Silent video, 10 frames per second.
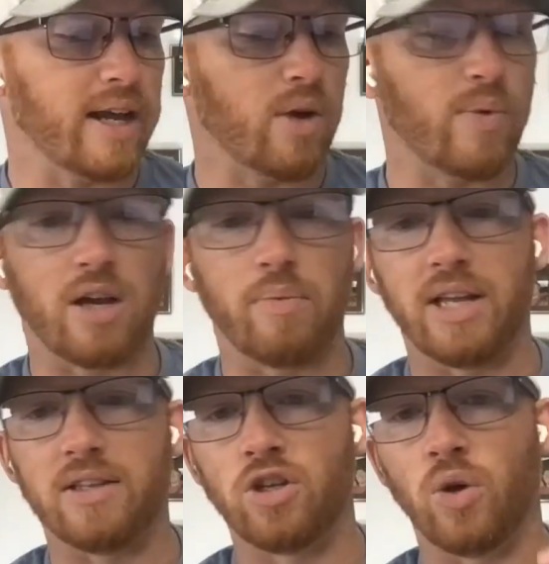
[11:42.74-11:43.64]
like I
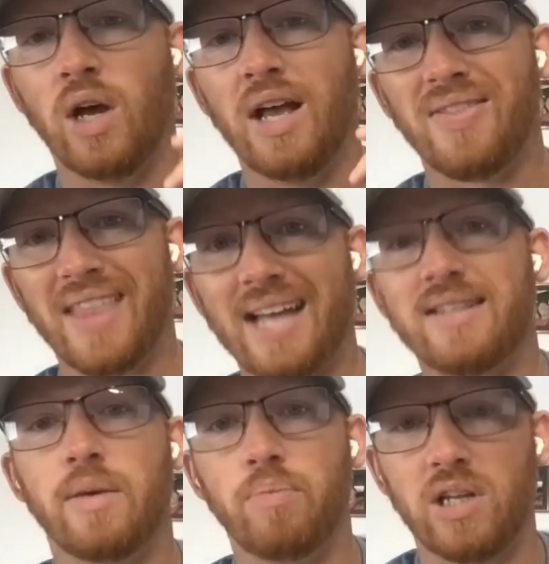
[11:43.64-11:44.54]
recommend. So
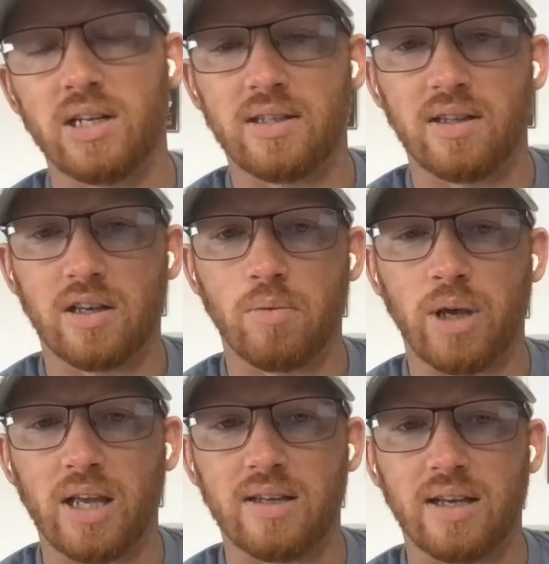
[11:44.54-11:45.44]
that template is in the
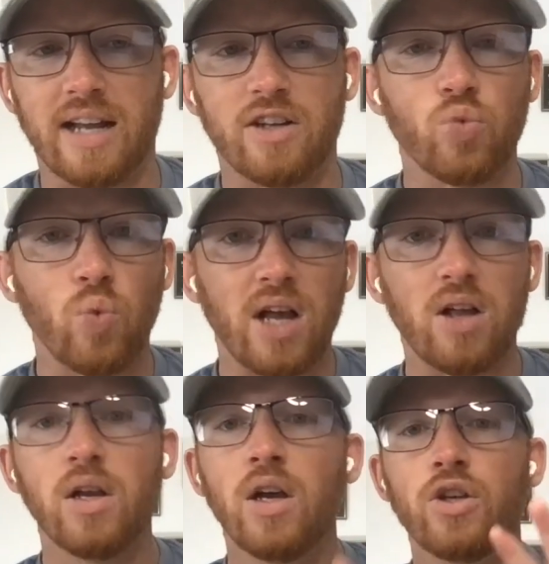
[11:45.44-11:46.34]
companion guide as
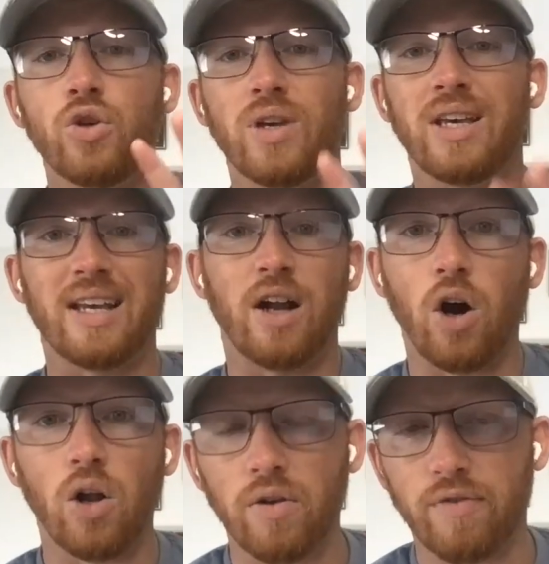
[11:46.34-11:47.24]
well. You can get
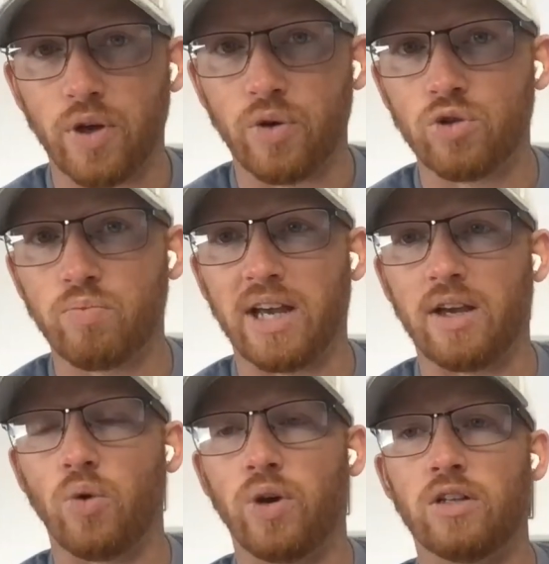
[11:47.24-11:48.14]
all of those by
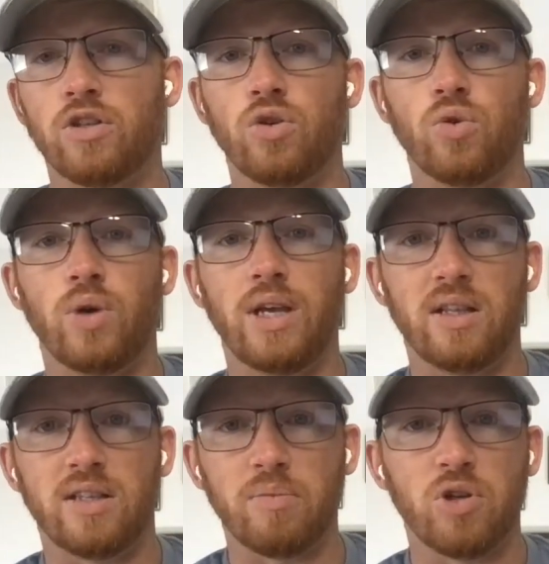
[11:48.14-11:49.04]
going to
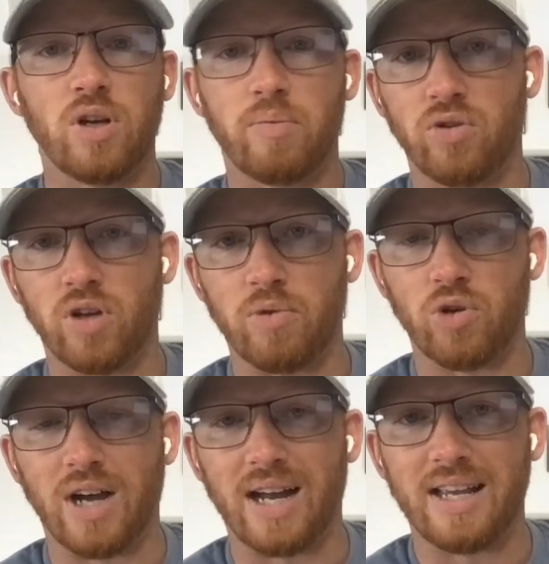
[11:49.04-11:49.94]

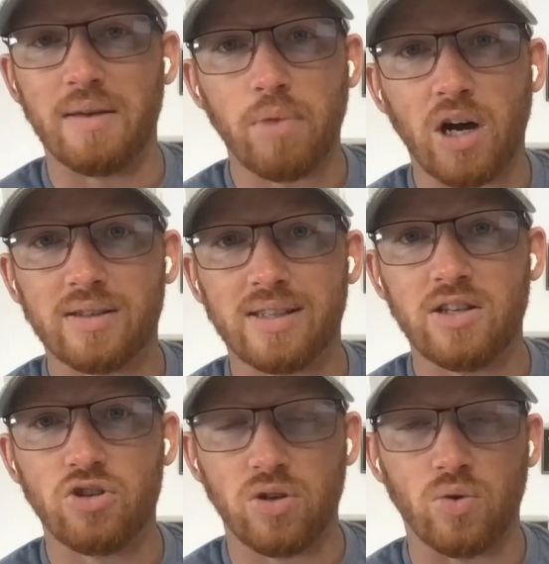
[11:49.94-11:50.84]

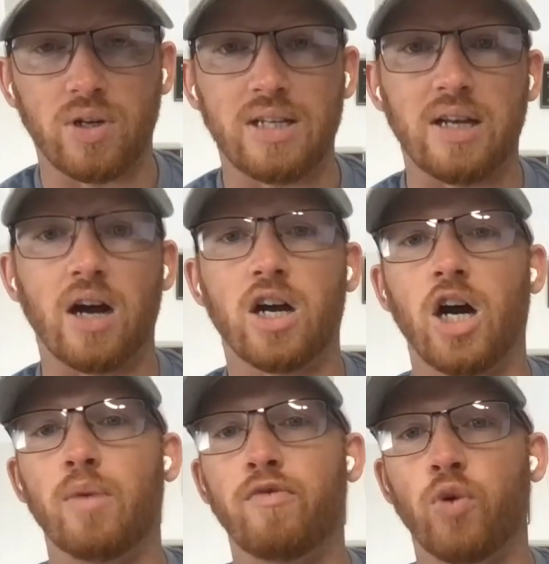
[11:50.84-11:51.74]

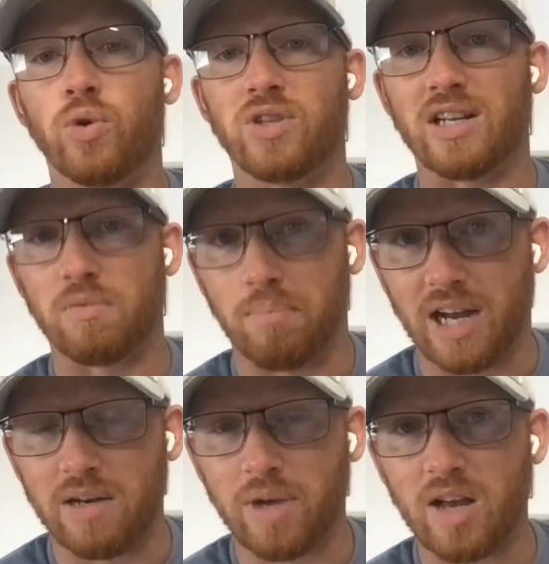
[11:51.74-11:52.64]

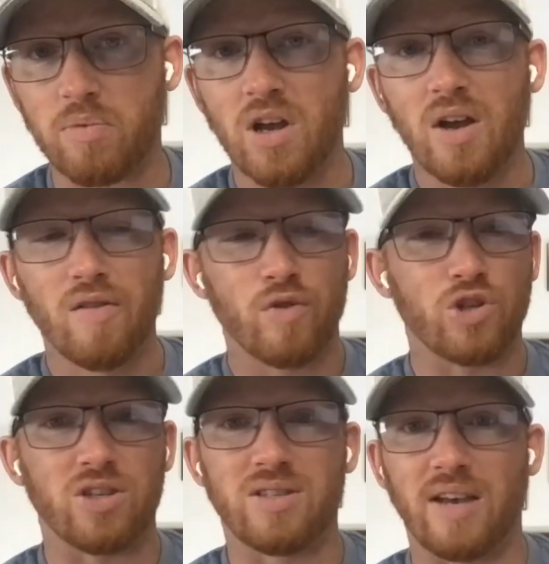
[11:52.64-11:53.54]
www.inboxingenuity.com/mindmap for
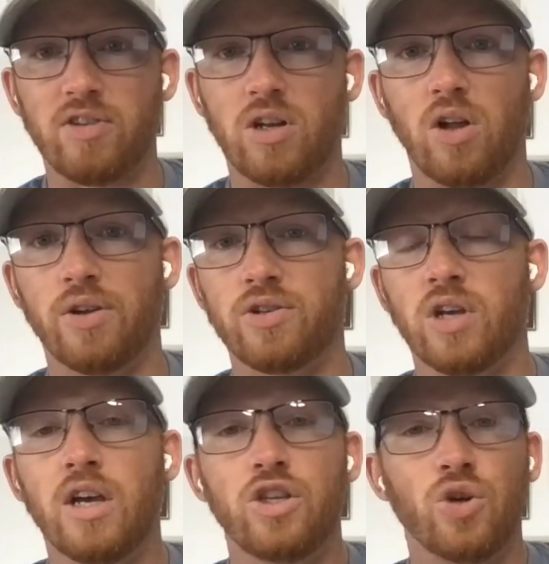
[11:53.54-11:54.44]
just $7.
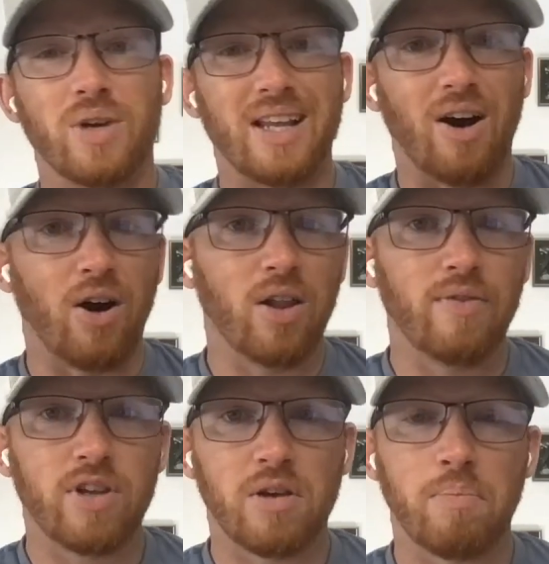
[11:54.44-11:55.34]
You'll get all
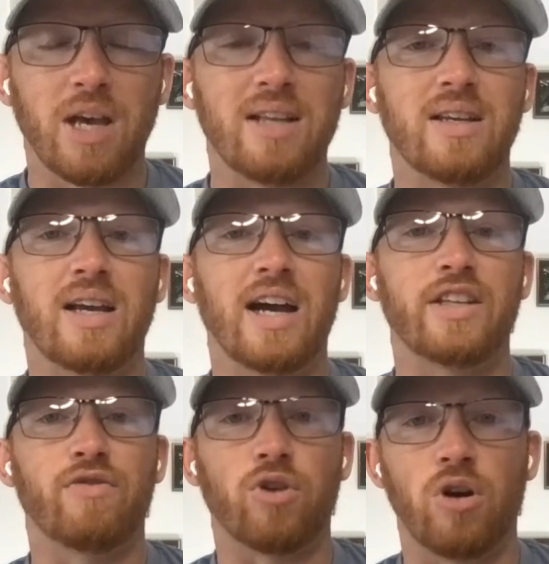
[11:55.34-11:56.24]
of the companion
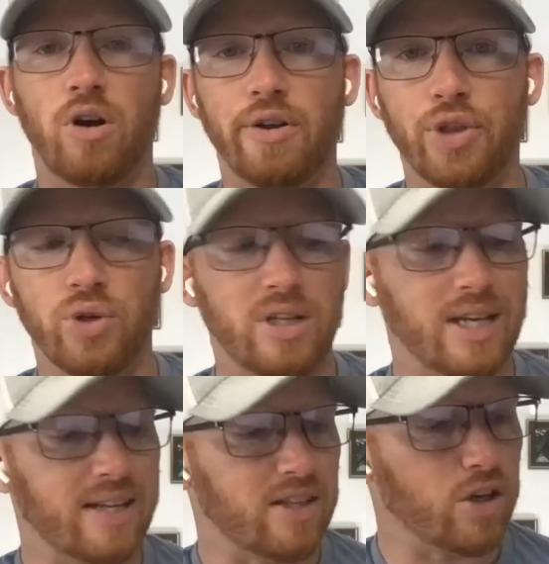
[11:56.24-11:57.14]
guides for all 30
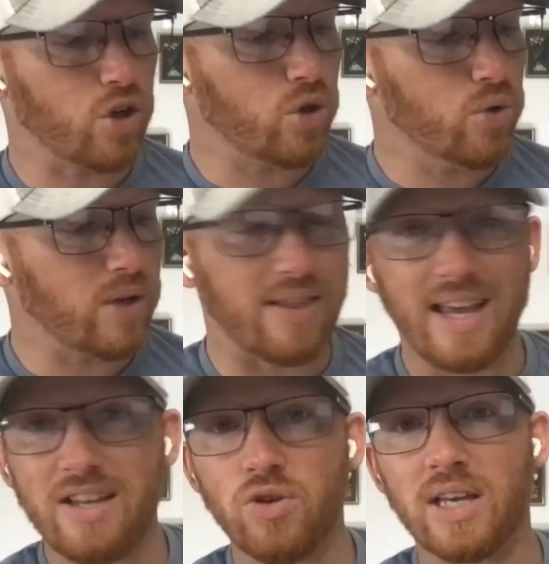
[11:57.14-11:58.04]
days, and
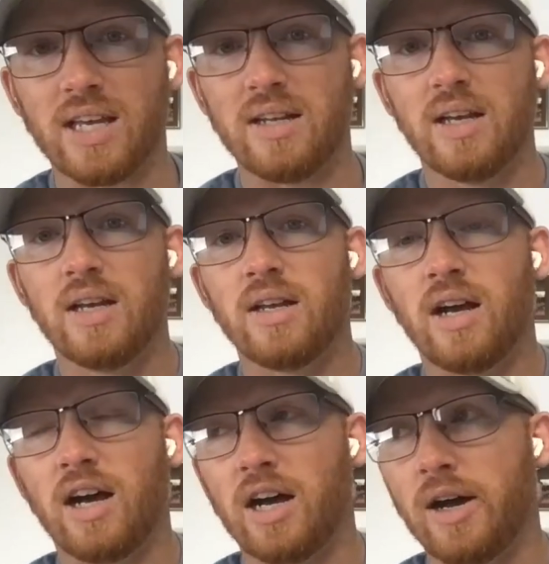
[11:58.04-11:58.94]
then you'll get
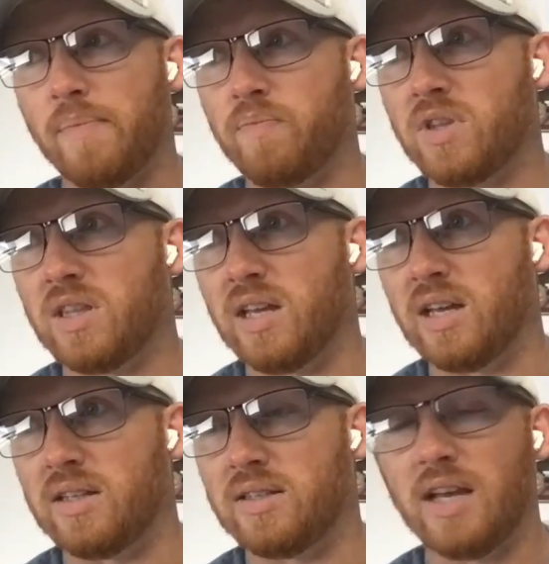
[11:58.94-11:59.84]

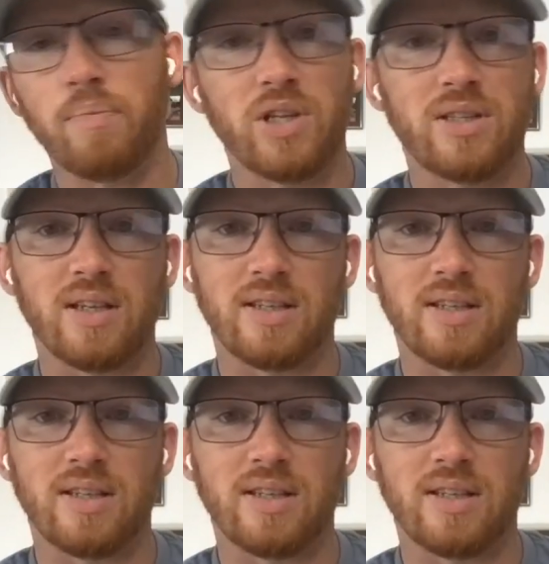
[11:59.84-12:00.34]
the templates,